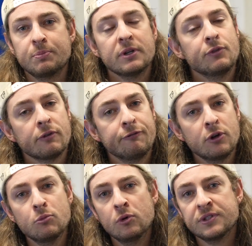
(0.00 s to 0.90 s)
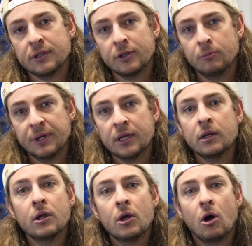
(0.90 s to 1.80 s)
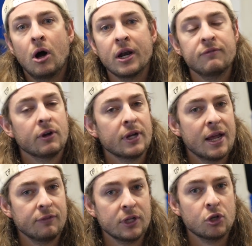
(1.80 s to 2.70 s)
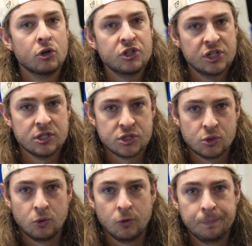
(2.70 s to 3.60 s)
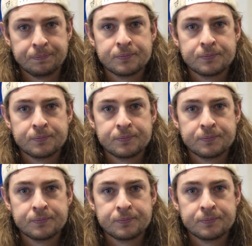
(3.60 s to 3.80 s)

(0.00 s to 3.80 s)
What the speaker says: But if your foot moves a little bit on a very heavily cushioned sole